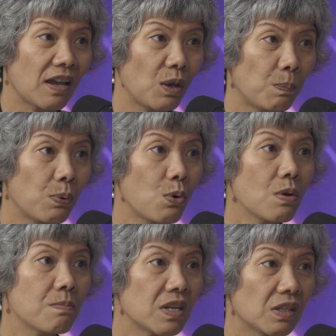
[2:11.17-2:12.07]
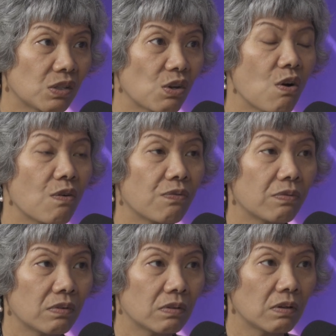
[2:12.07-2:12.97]
Yeah, appointments
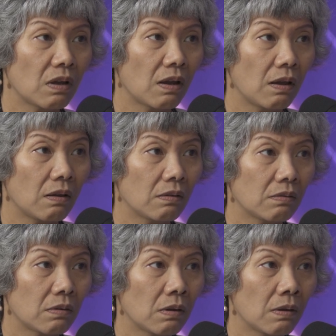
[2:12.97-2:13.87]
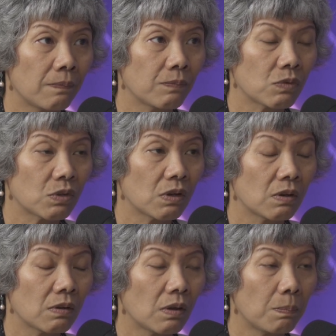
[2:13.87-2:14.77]
of
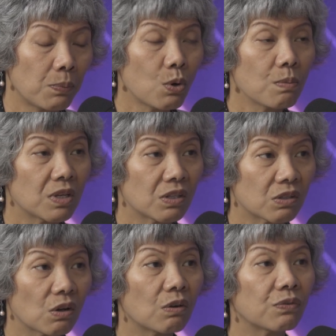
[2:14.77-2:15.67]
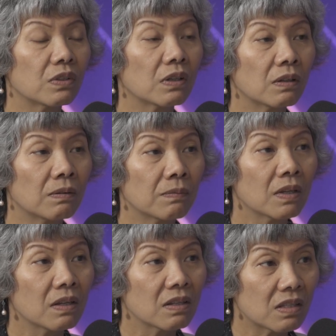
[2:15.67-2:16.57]
the appointments of the
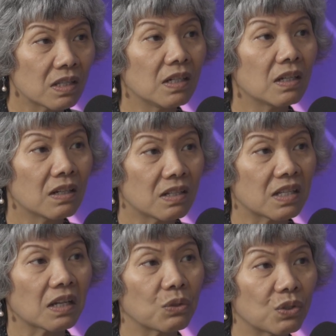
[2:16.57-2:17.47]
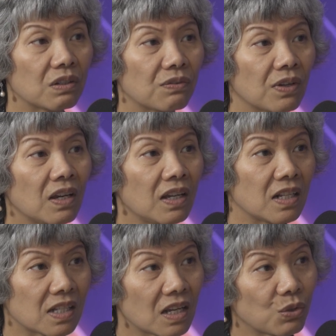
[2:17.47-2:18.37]
senior executive.
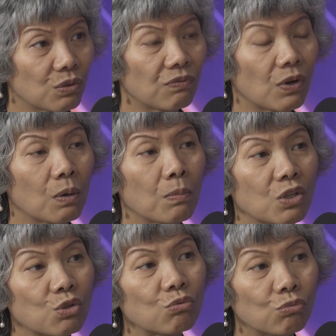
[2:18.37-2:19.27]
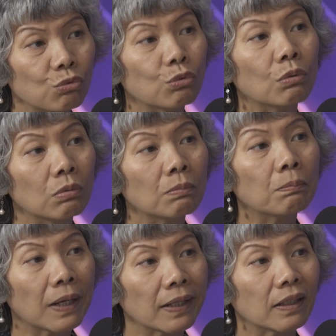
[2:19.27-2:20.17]
It's actually very much ruled
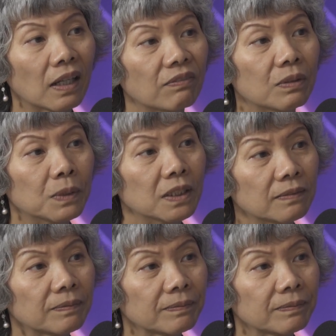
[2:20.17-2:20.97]
by the government.